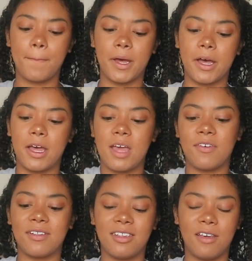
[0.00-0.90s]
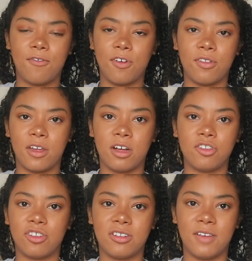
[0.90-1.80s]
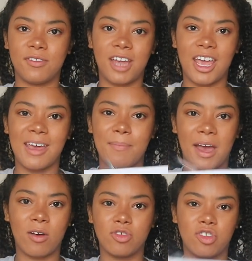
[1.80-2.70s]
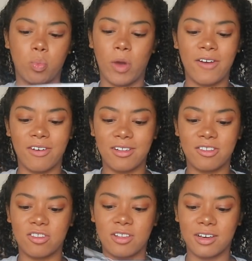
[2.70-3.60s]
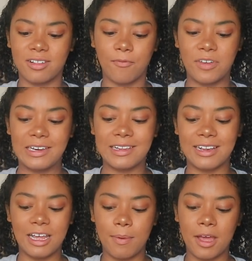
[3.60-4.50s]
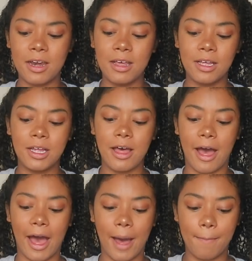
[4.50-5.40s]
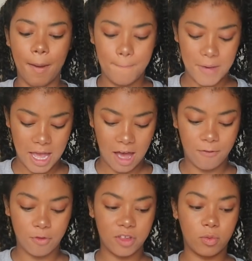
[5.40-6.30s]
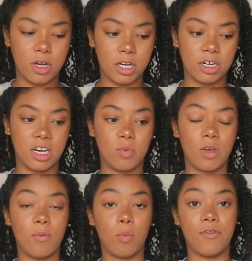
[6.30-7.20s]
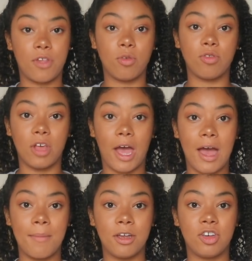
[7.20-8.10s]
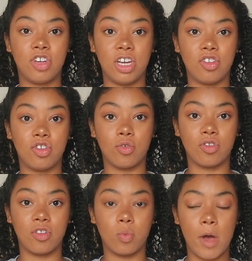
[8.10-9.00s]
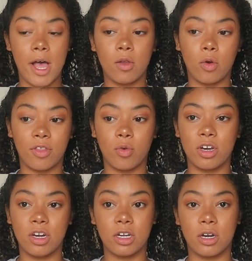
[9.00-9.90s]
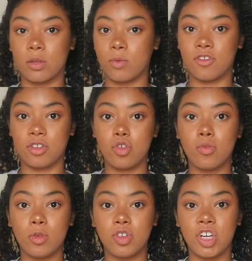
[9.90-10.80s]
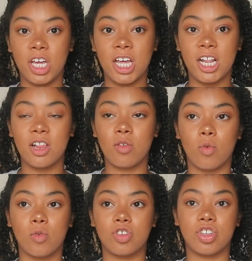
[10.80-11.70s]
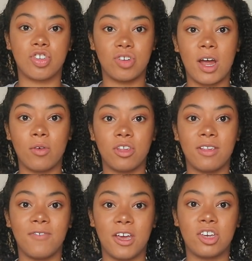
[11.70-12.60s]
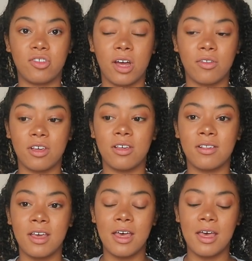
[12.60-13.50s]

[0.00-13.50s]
But if it's see-through, then I'll just either take it back or just wear it as just like something to sleep in. But yeah, I thought this would look nice with those jean shorts as well. Or I thought it could look nice with just normal jeans or just trousers, fitted trousers.